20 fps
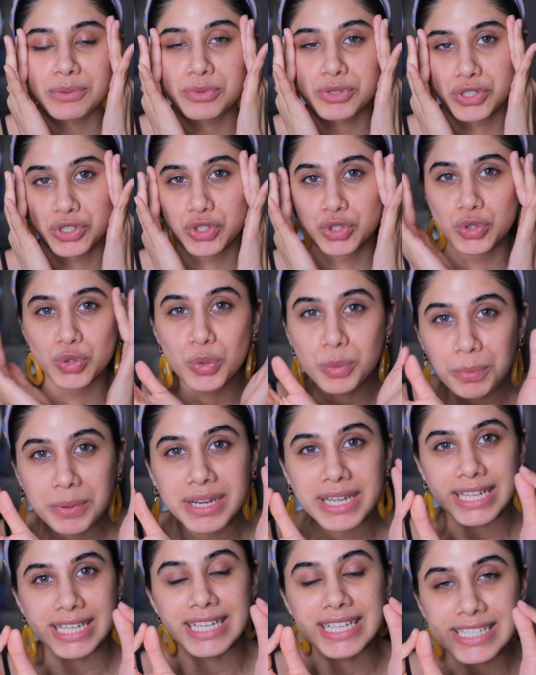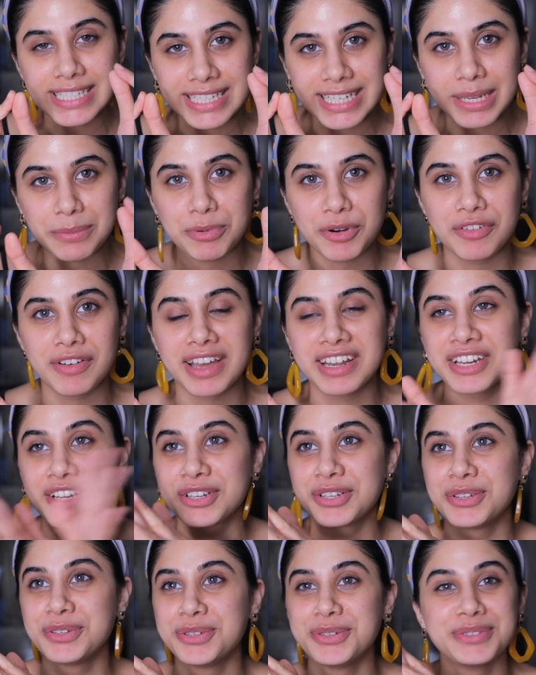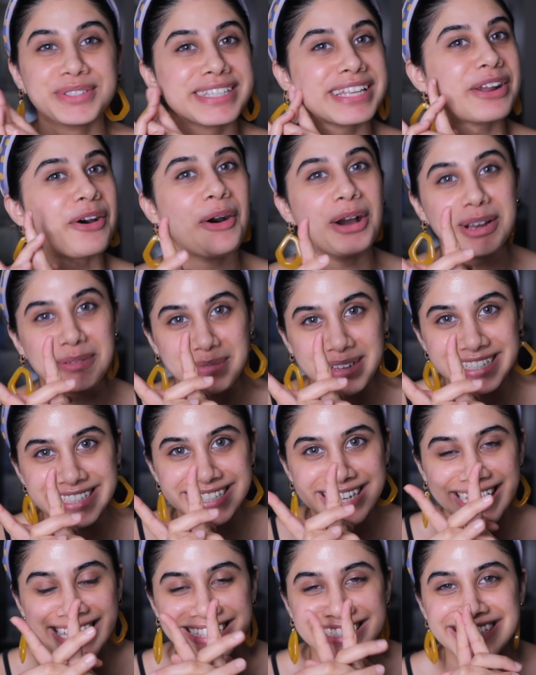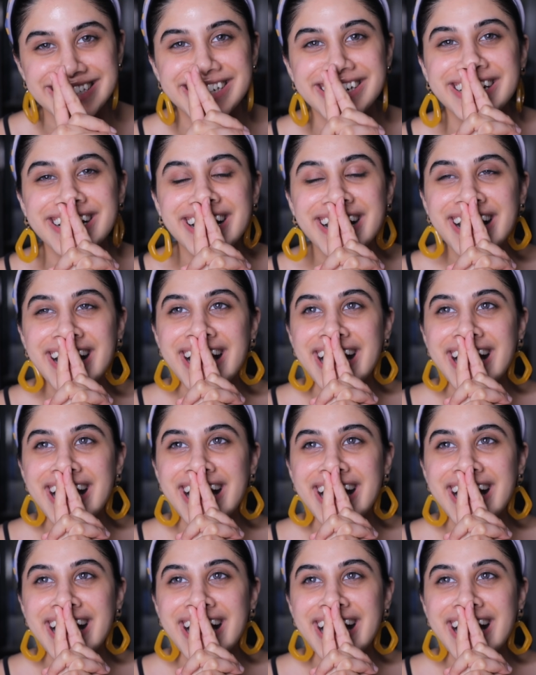It was super easy, provided you use an oil-based cleanser.